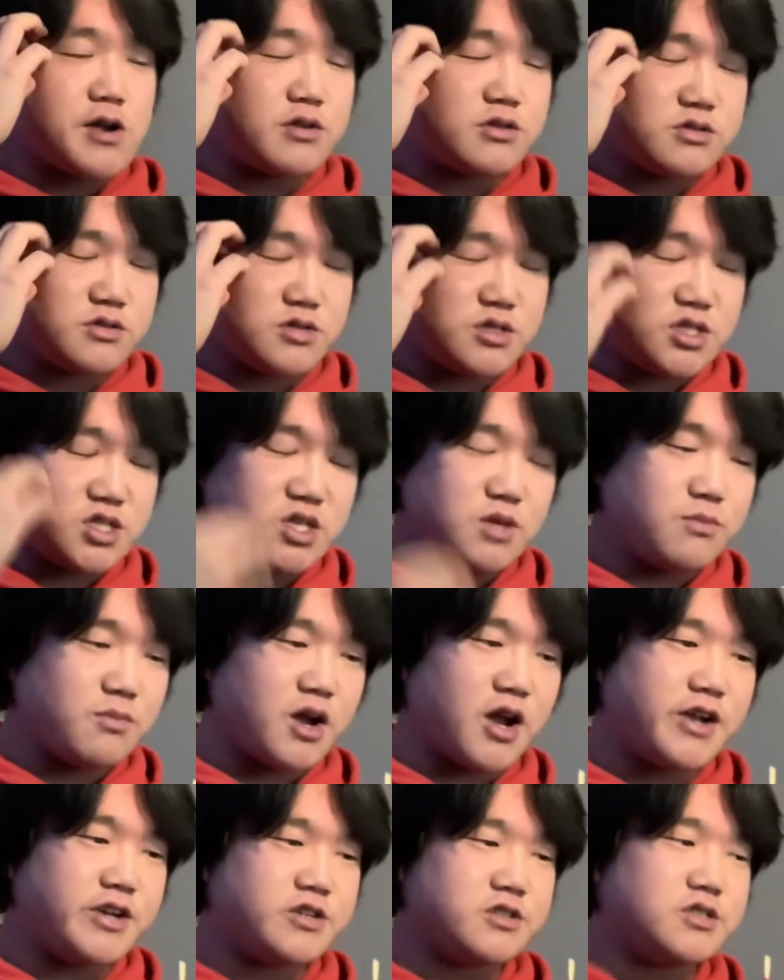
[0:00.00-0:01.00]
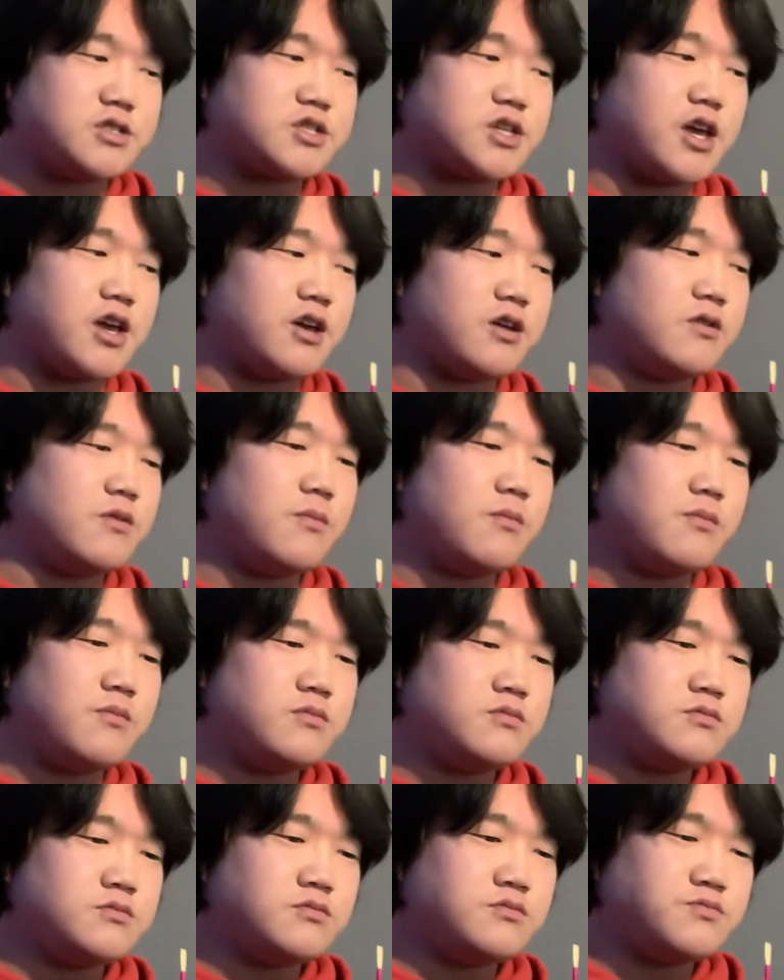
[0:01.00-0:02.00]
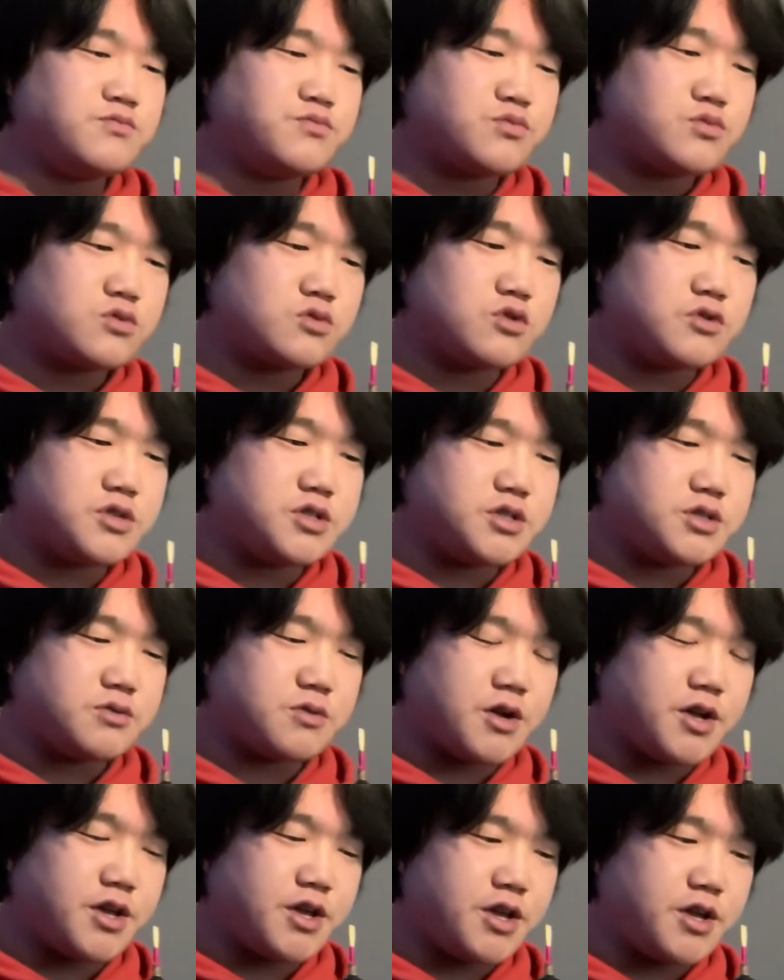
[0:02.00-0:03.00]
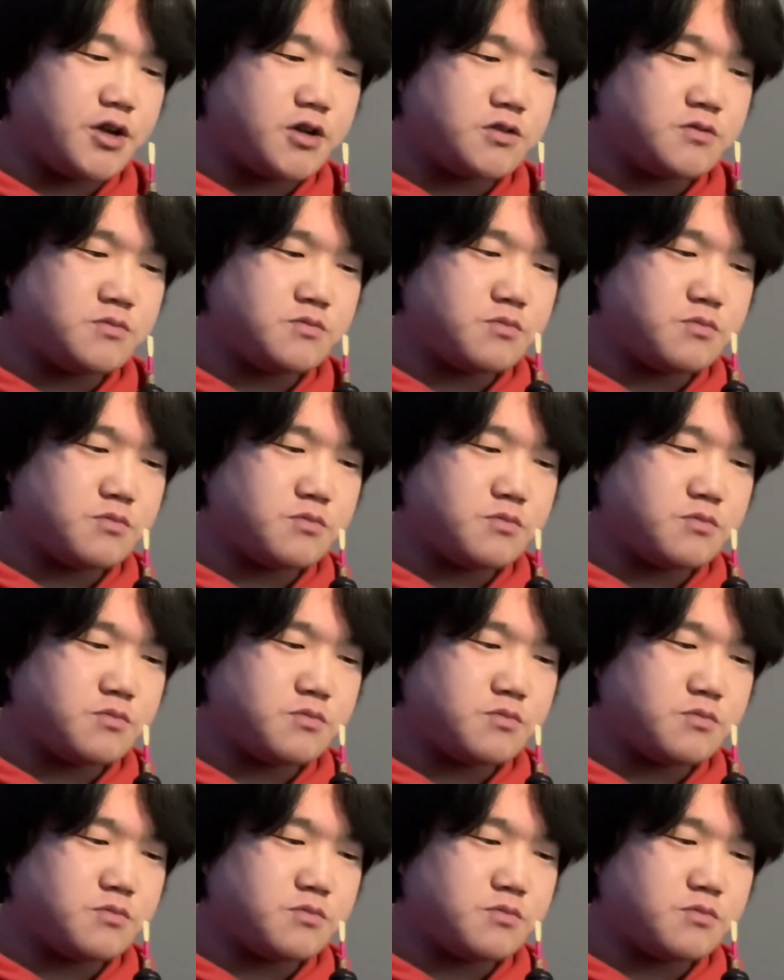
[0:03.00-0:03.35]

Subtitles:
C minor scale, which is right here.